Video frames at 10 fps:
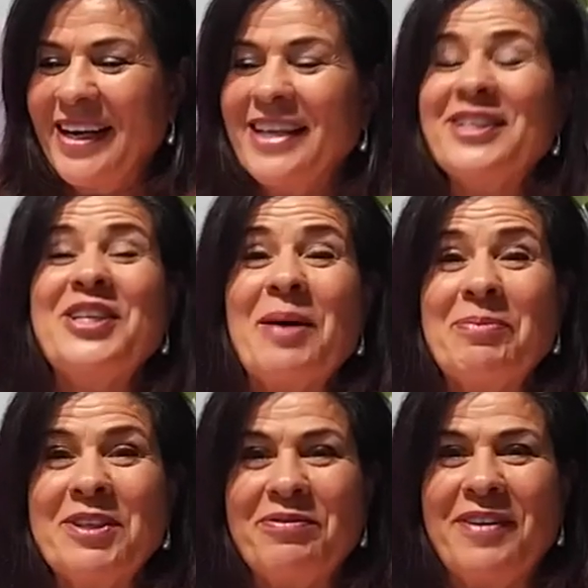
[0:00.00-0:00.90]

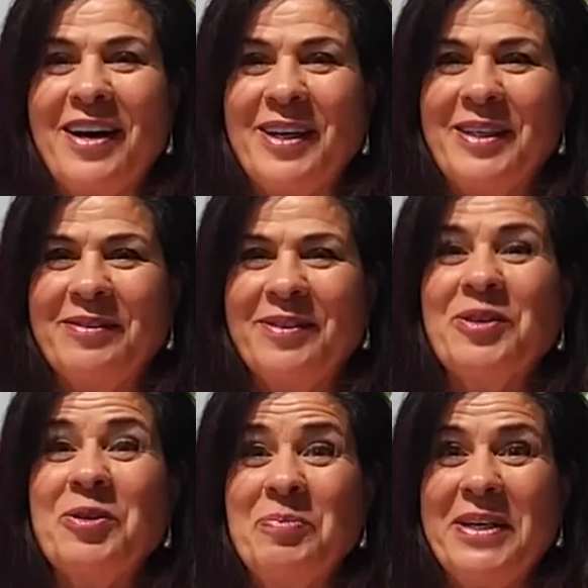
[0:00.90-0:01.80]
Chapter 5.
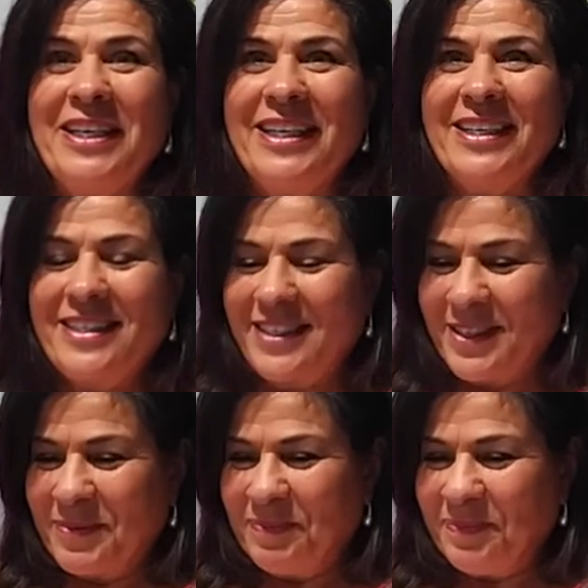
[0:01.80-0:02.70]

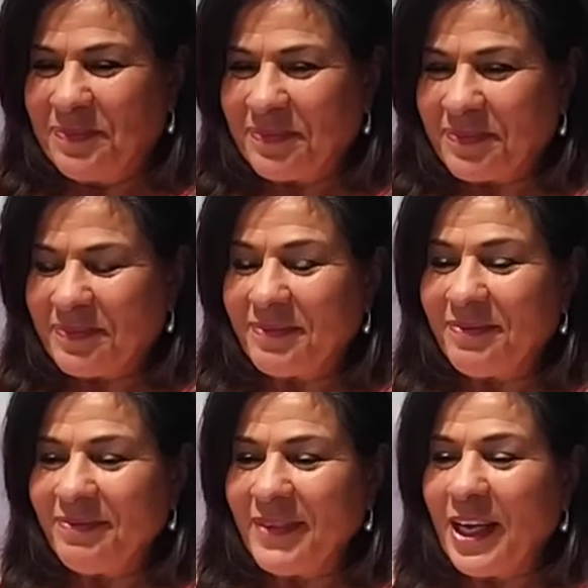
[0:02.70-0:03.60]
Obedience.
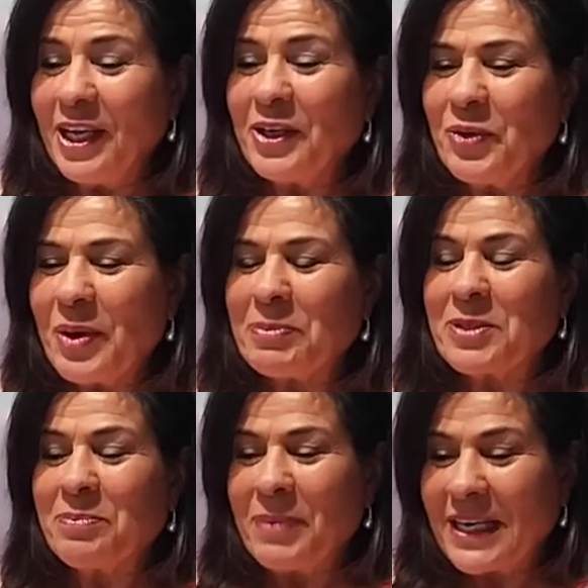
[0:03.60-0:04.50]

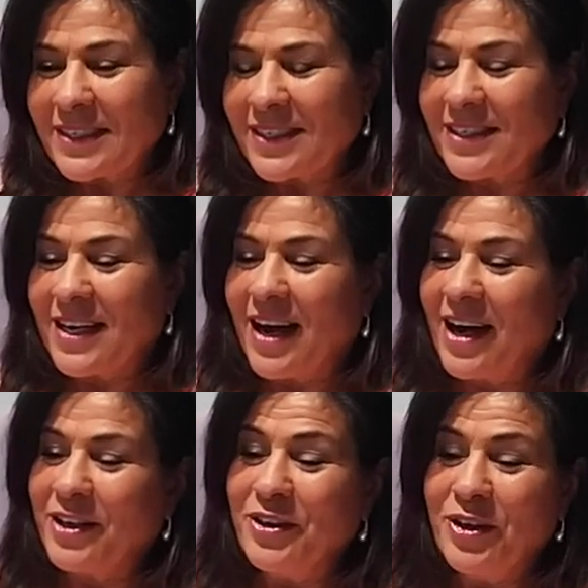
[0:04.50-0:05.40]
Equipped best, I
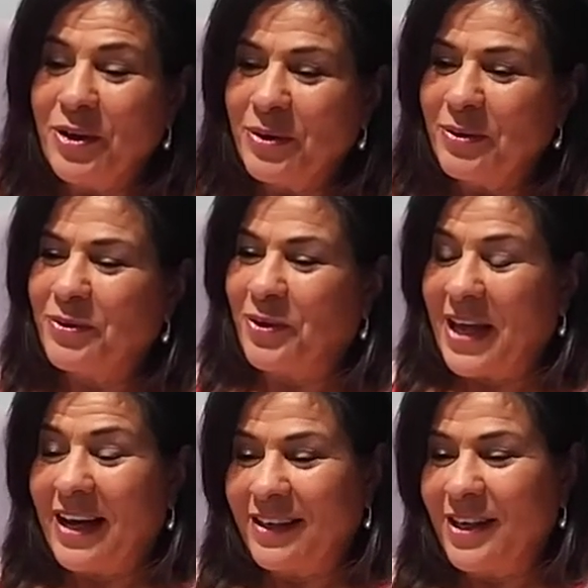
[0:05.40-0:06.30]
knew for the
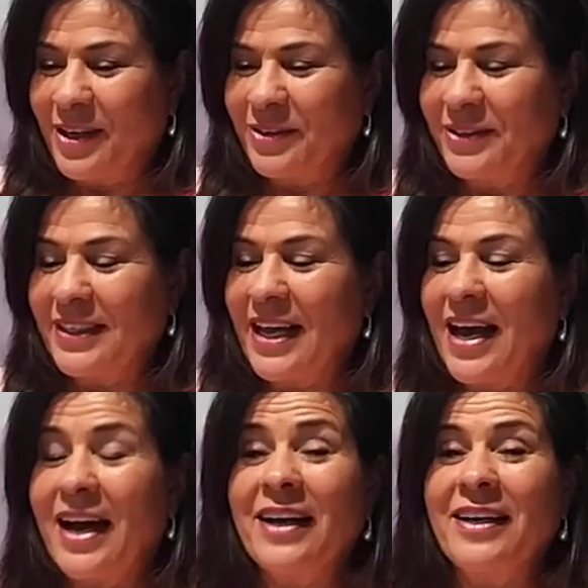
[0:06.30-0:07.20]
unknown,
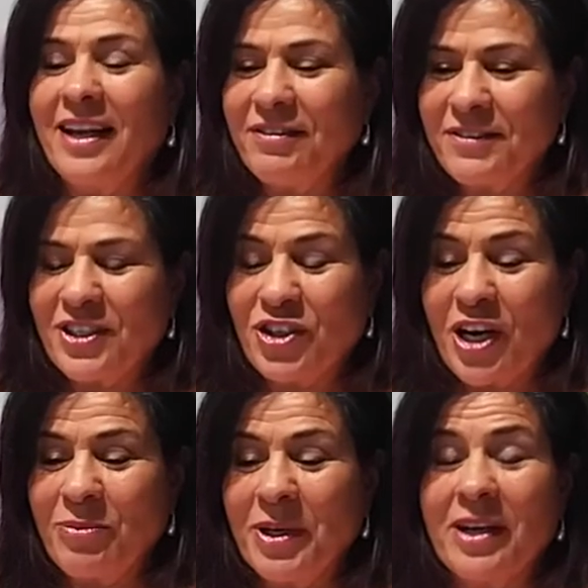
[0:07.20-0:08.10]
I left
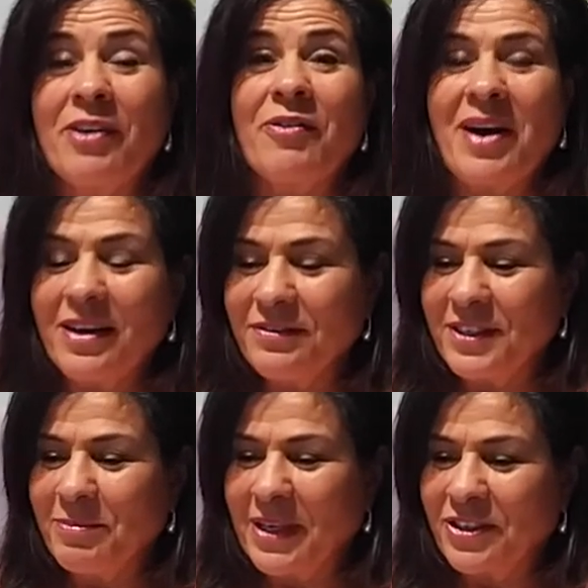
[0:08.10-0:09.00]
Joburg, arrived
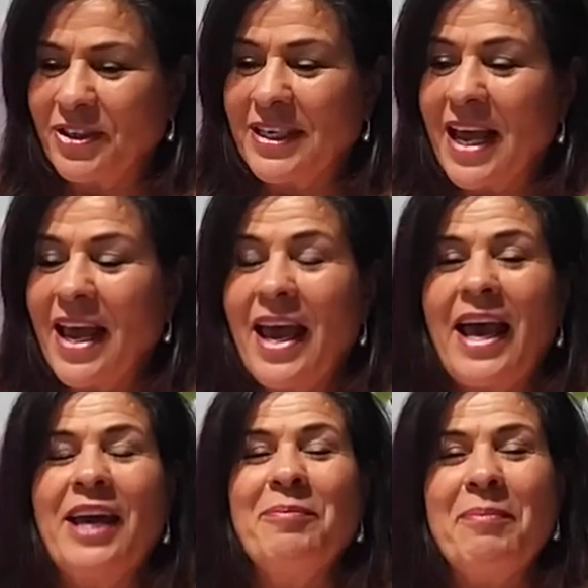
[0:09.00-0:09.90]
in Madrid,
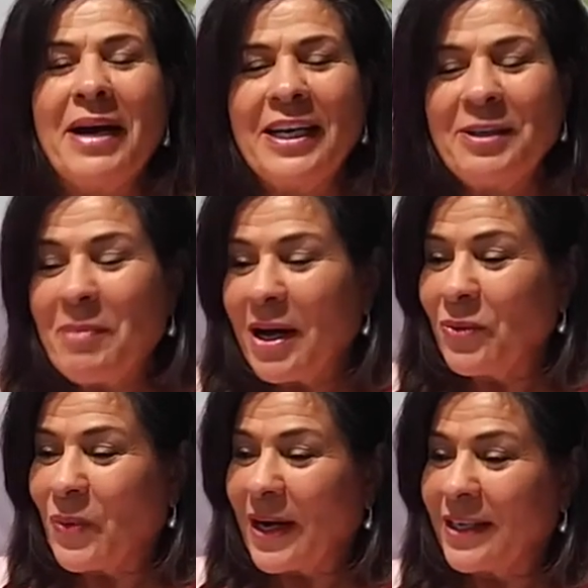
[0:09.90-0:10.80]
and made my
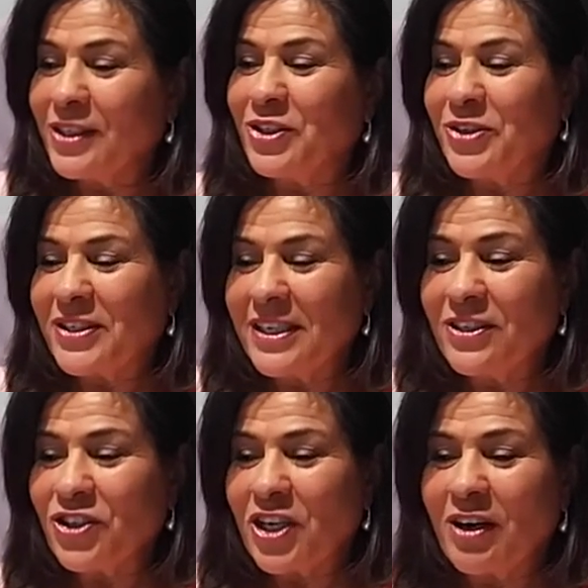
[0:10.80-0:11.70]
way to St.
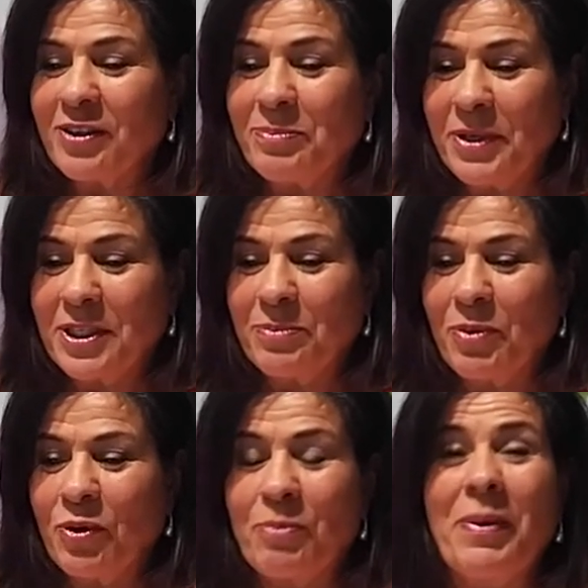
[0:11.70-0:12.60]
Jean Pierre
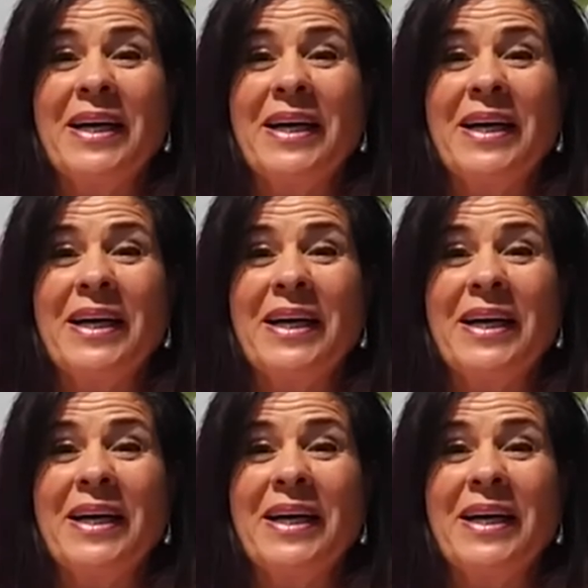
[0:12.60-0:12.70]
Port by